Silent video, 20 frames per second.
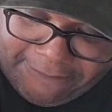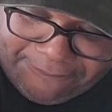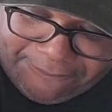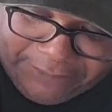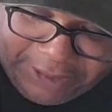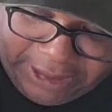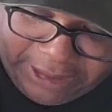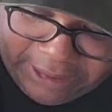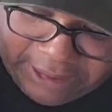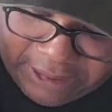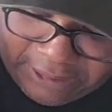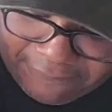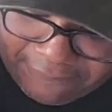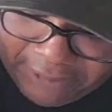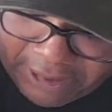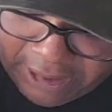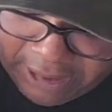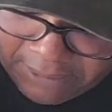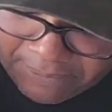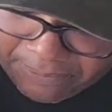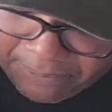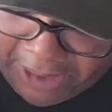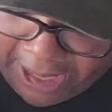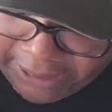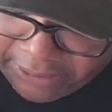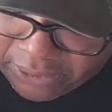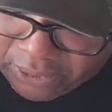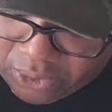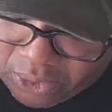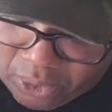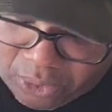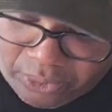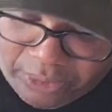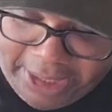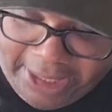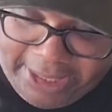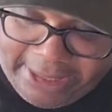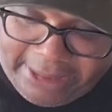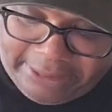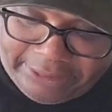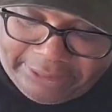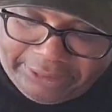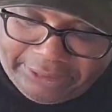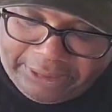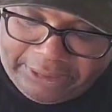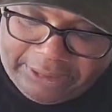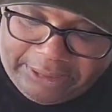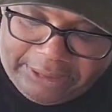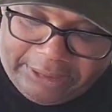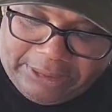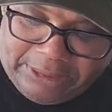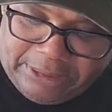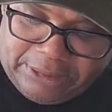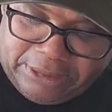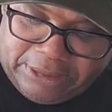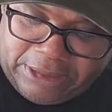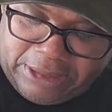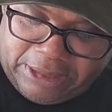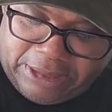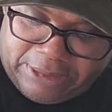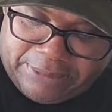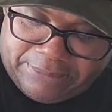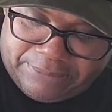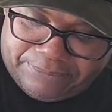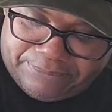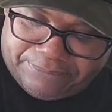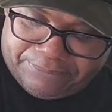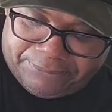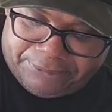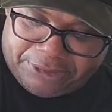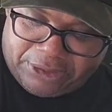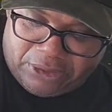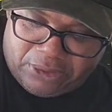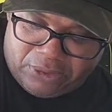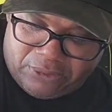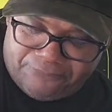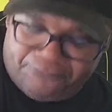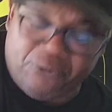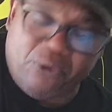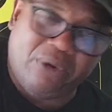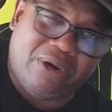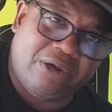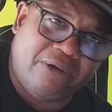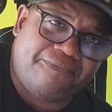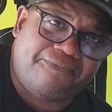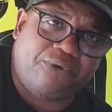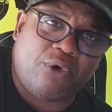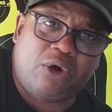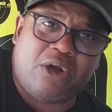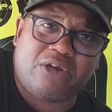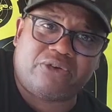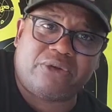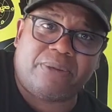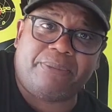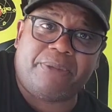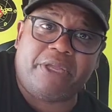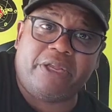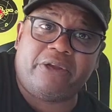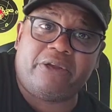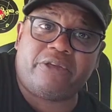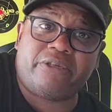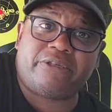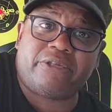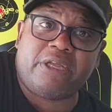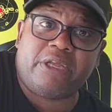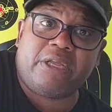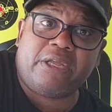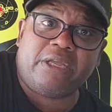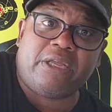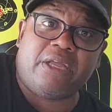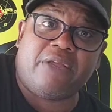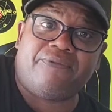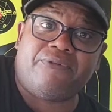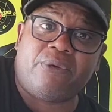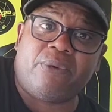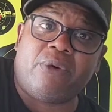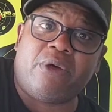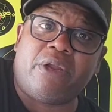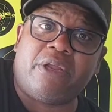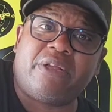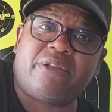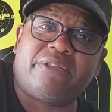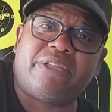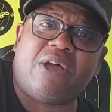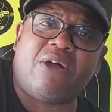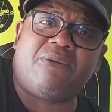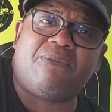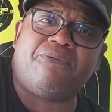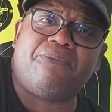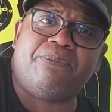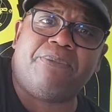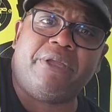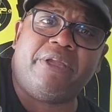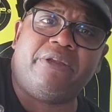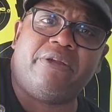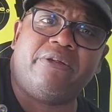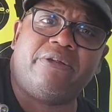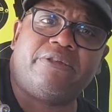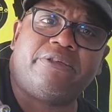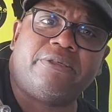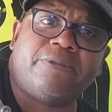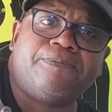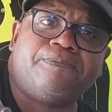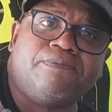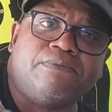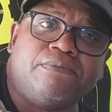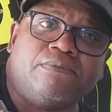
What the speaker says: feet of practical range. So 400 meters, if you want to talk meters,